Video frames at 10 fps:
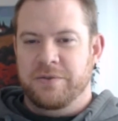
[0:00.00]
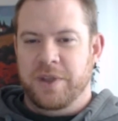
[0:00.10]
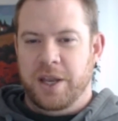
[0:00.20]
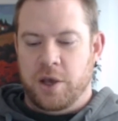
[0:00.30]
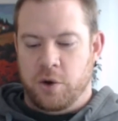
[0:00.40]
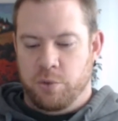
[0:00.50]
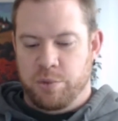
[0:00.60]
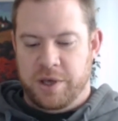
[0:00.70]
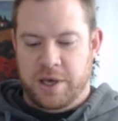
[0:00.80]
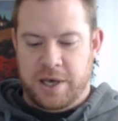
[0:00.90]
video
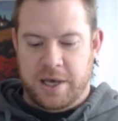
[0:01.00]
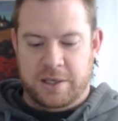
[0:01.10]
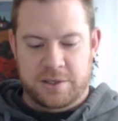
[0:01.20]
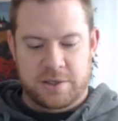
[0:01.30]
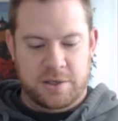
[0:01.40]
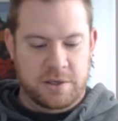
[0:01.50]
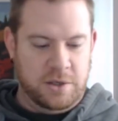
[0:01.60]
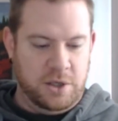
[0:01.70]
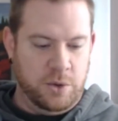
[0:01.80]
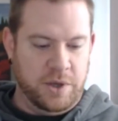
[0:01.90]
because
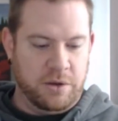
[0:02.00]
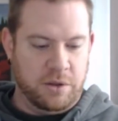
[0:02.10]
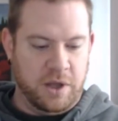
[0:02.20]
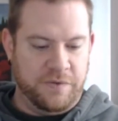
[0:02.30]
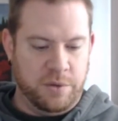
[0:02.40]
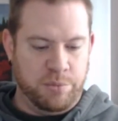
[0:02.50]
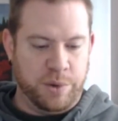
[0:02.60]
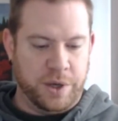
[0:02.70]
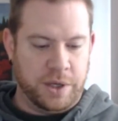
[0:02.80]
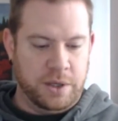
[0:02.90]
you either love the
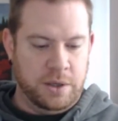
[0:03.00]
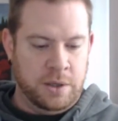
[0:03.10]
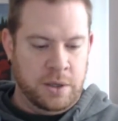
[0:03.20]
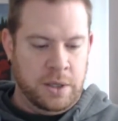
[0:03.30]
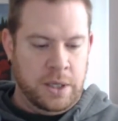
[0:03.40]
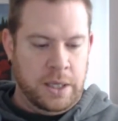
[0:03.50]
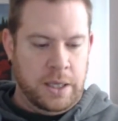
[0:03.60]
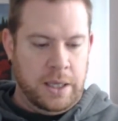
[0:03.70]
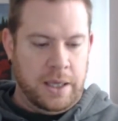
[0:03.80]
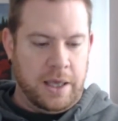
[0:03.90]
book
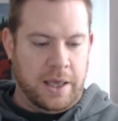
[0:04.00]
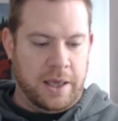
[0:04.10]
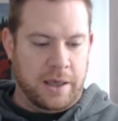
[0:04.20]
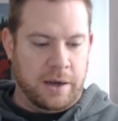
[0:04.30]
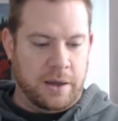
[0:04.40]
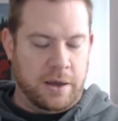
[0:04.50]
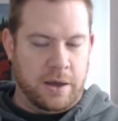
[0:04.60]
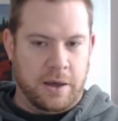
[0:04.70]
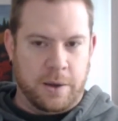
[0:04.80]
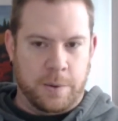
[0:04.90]
and
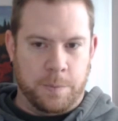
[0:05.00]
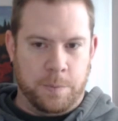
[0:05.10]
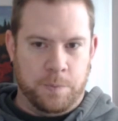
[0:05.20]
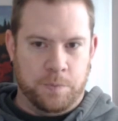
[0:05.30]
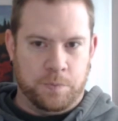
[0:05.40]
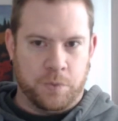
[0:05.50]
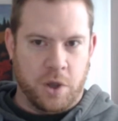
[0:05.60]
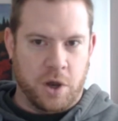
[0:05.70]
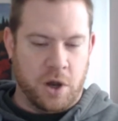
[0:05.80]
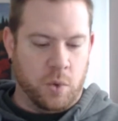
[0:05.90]

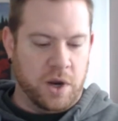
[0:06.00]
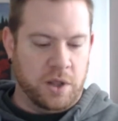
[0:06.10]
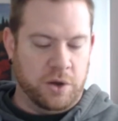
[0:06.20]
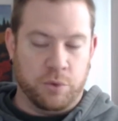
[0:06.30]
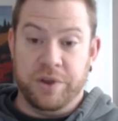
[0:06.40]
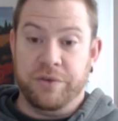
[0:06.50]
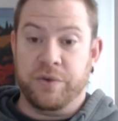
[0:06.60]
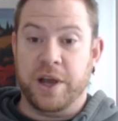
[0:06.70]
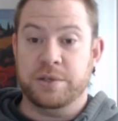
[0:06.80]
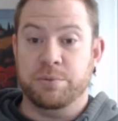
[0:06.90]
want a little
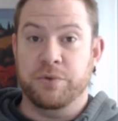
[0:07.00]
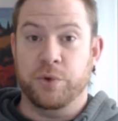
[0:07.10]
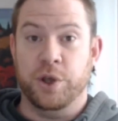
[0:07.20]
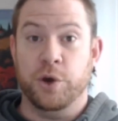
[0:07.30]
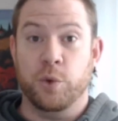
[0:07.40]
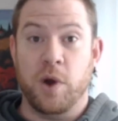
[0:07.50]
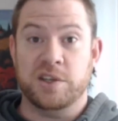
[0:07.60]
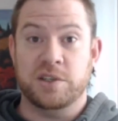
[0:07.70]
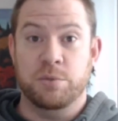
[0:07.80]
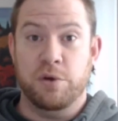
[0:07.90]
refresh before you go and
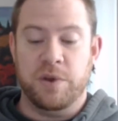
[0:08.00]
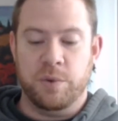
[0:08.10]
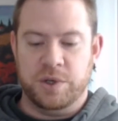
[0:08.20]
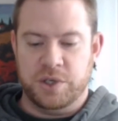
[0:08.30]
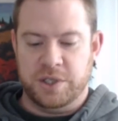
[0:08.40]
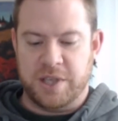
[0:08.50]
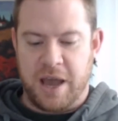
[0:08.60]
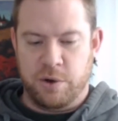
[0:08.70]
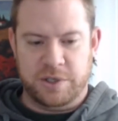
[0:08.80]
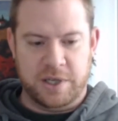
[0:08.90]
watch the movie, which is
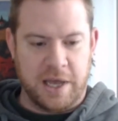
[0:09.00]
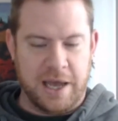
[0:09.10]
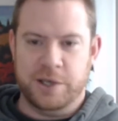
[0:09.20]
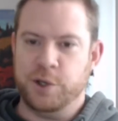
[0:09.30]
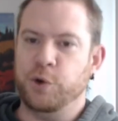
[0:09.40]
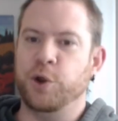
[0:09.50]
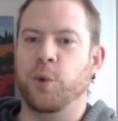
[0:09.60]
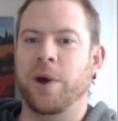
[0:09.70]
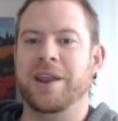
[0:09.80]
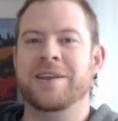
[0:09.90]
out, I don't know
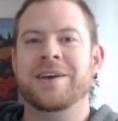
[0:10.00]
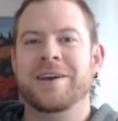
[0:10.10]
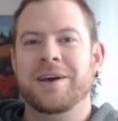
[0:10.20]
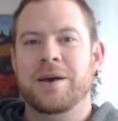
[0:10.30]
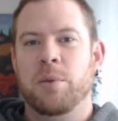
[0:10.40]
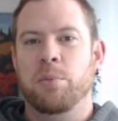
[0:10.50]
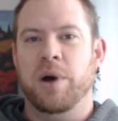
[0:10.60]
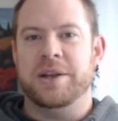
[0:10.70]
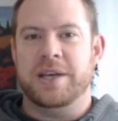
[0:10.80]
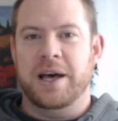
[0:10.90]
when.
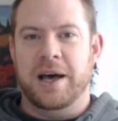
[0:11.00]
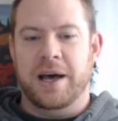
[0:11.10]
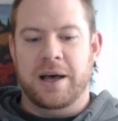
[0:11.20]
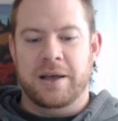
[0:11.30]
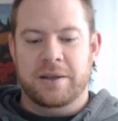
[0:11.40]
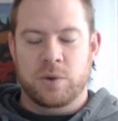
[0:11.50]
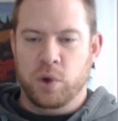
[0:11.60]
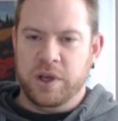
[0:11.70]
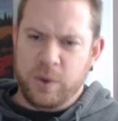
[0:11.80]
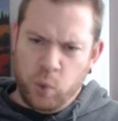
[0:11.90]
But
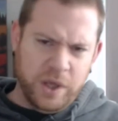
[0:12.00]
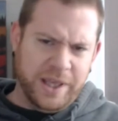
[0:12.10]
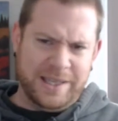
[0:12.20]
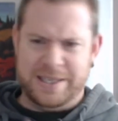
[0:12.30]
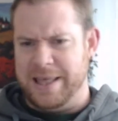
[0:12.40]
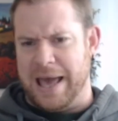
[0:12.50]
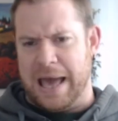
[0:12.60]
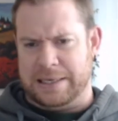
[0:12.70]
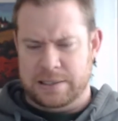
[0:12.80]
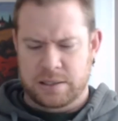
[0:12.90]
we'll get to
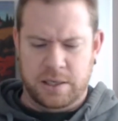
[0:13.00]
that.